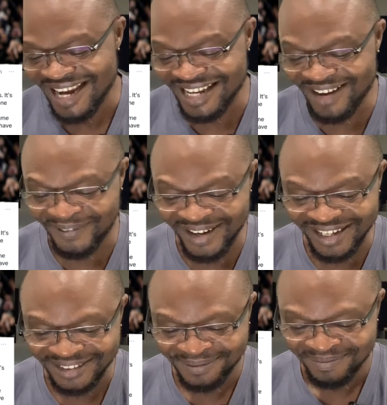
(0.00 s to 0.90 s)
Dear
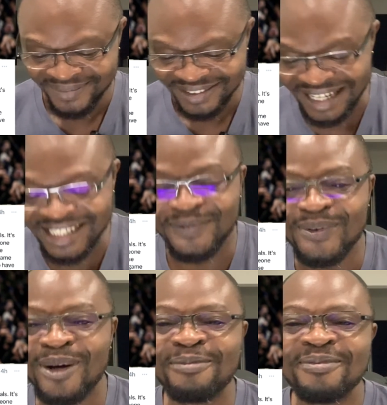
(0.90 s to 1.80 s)
friend, that is
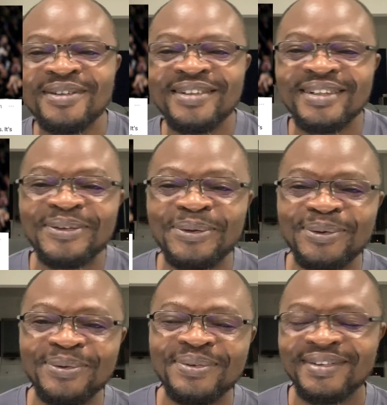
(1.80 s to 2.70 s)
from
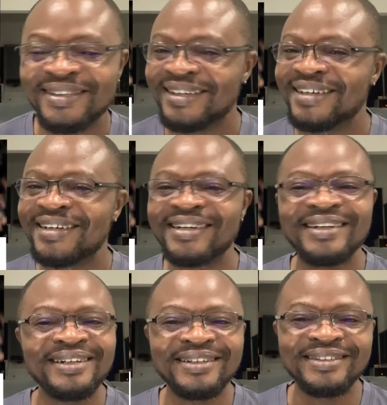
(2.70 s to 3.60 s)
who?
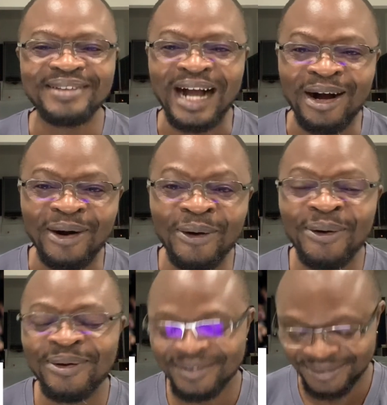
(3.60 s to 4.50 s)
Our
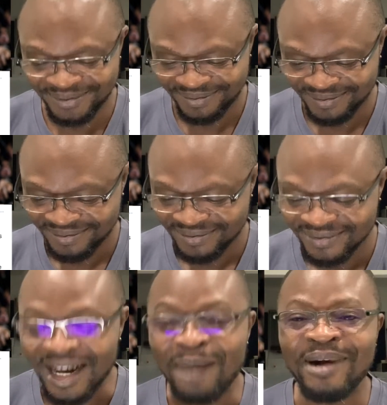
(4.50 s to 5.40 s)
own
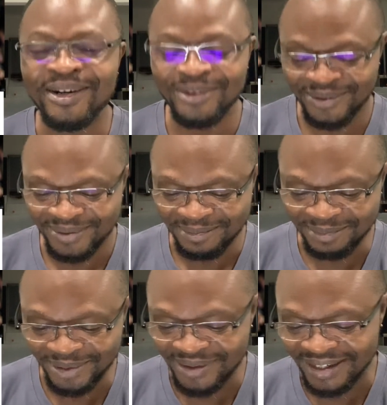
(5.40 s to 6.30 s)
Amando
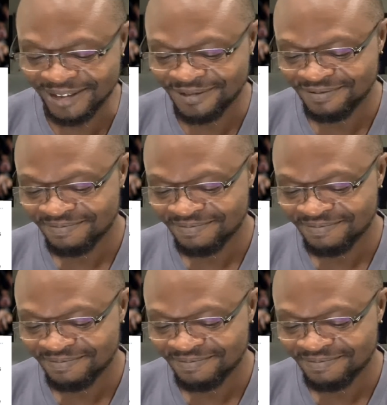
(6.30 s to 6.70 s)
Broa.